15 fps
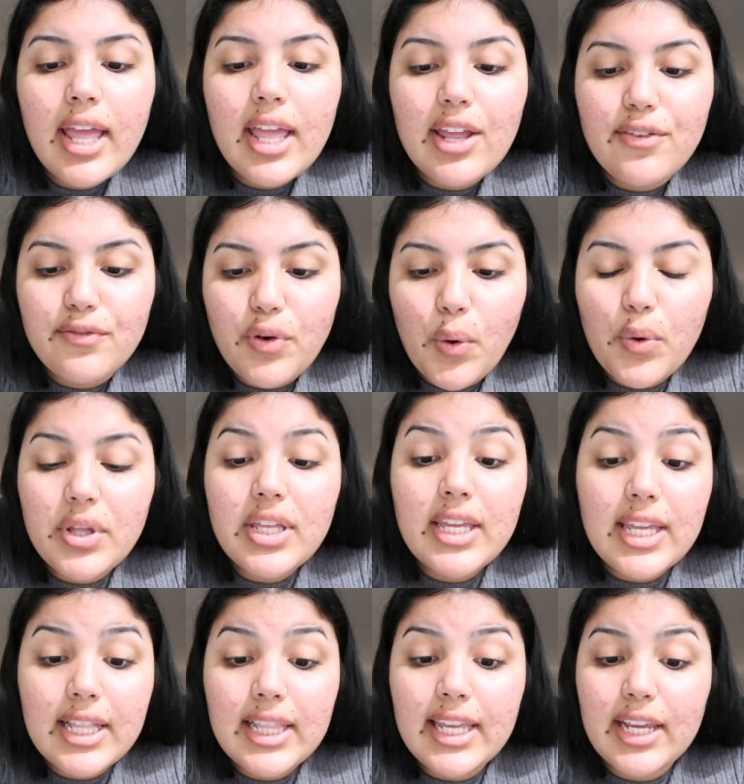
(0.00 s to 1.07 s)
invoke
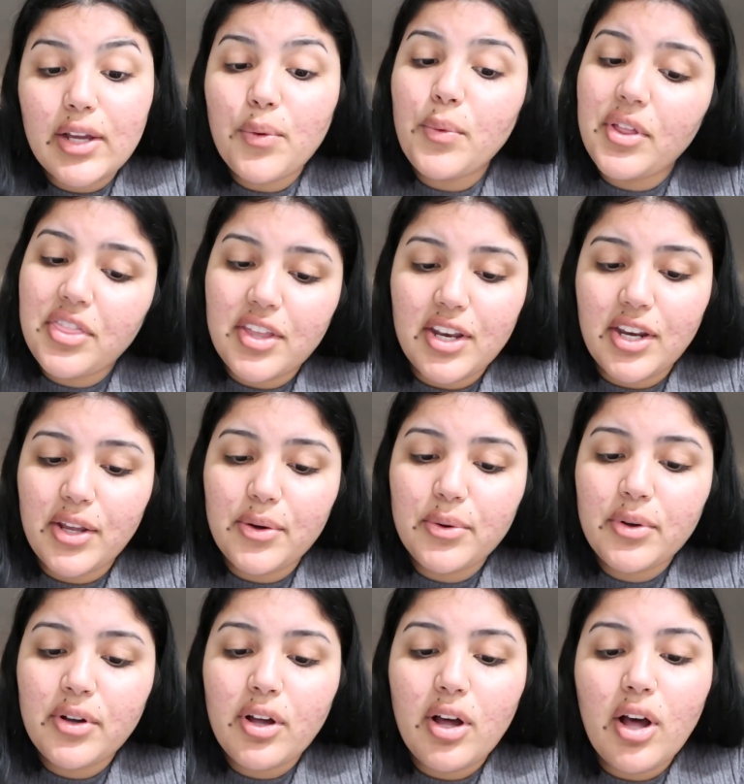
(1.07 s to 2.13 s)
healing within
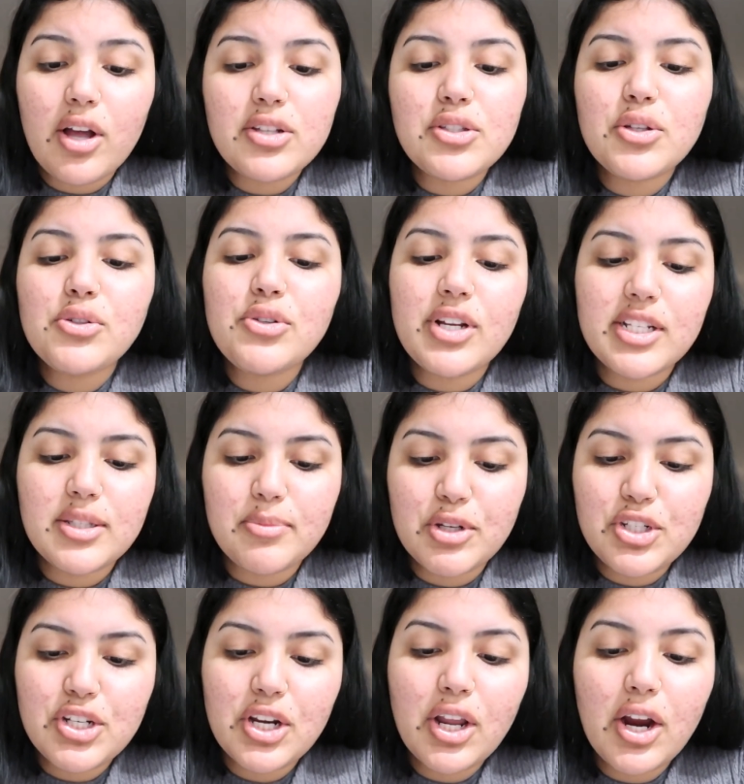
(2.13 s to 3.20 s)
you. Also,
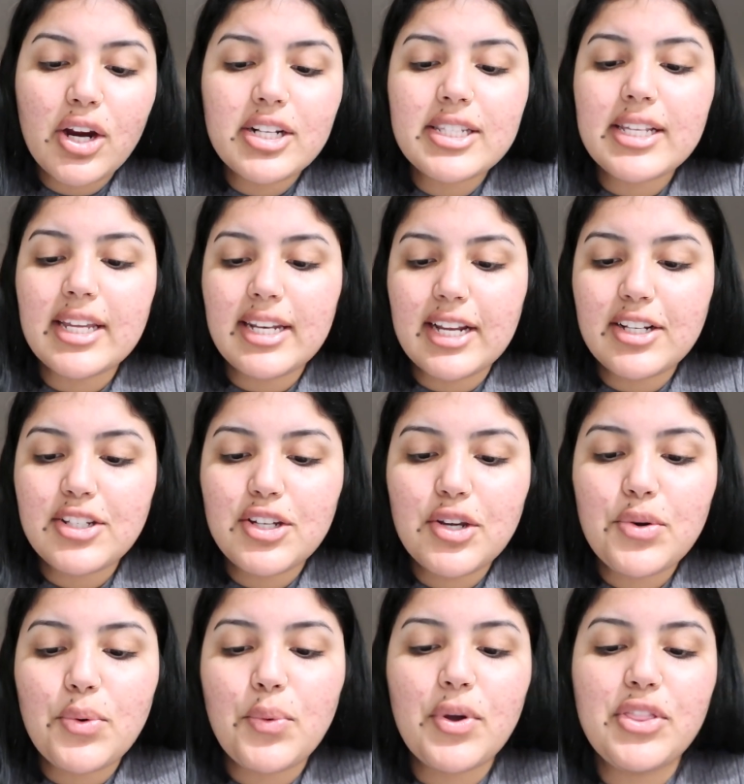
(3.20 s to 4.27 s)
transmission cards connect
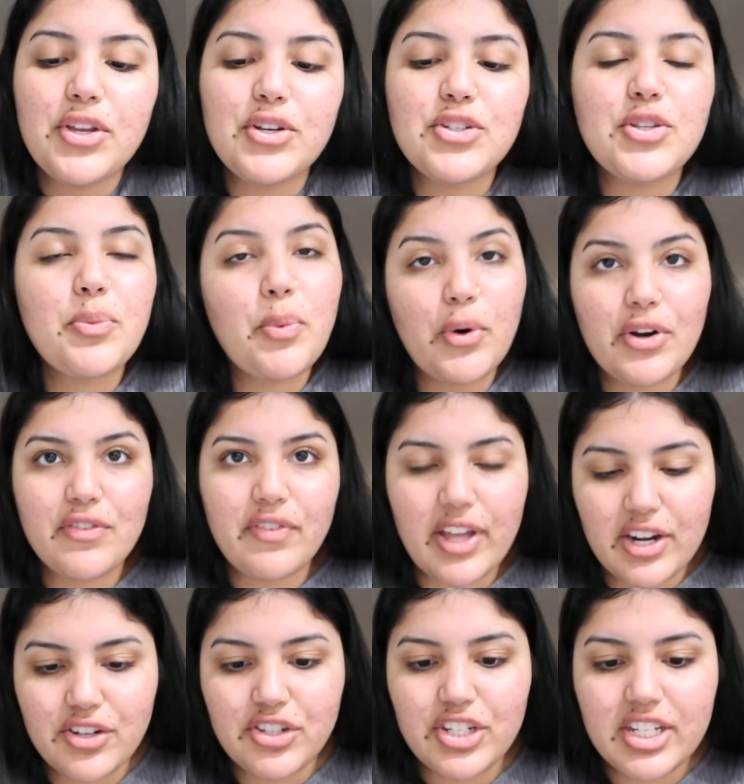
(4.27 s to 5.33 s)
you with your supportive
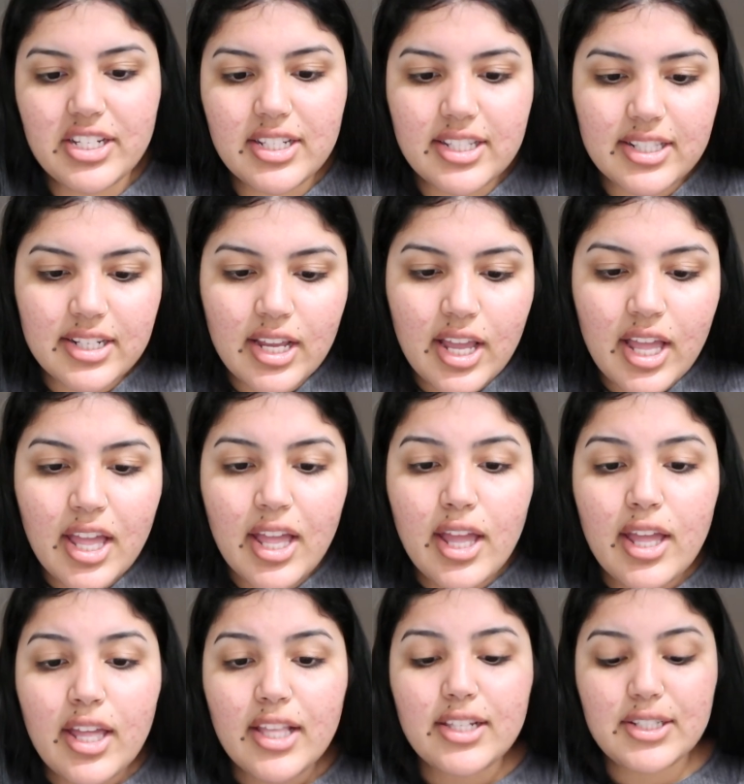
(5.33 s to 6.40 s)
energies.
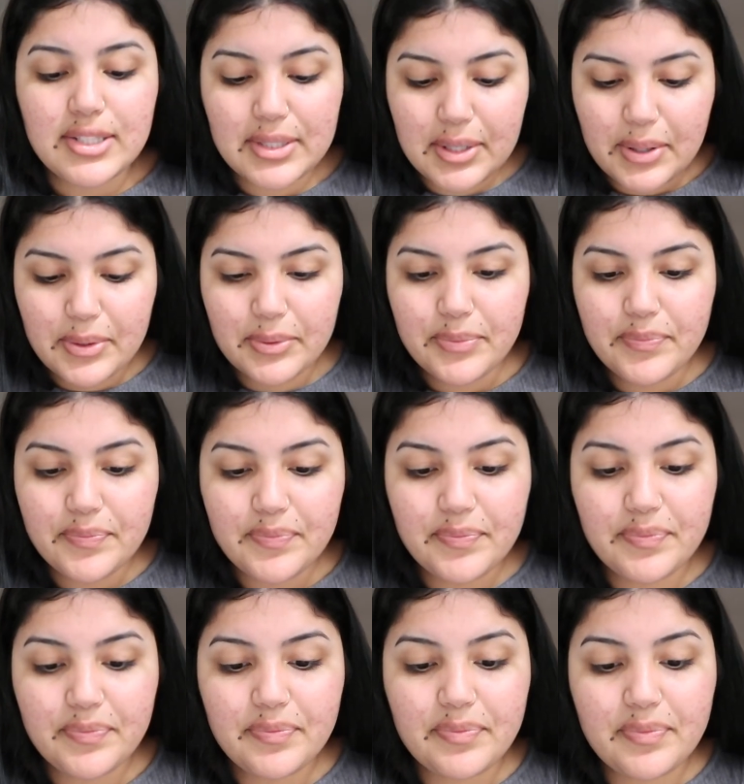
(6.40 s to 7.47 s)
So,
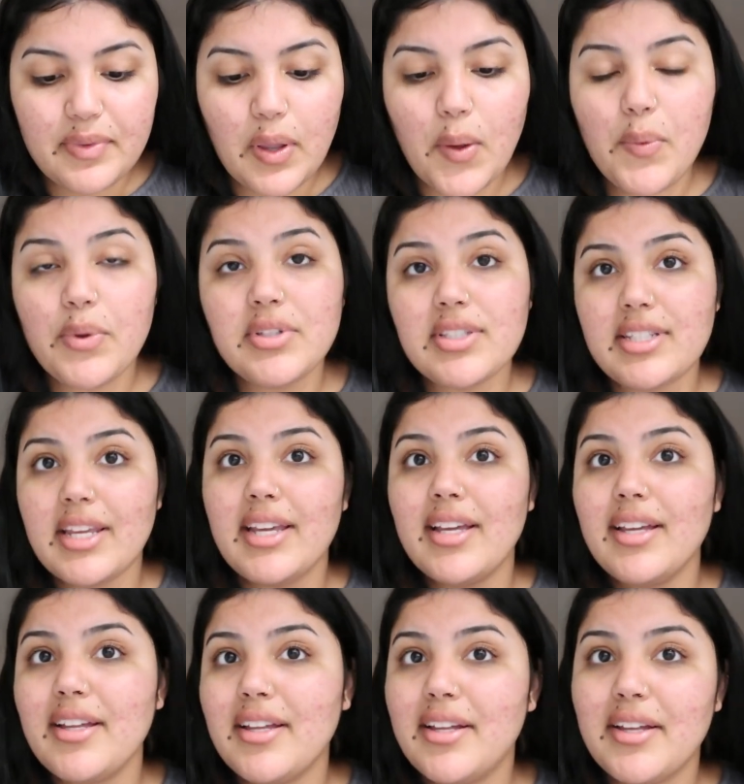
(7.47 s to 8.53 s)
we'll see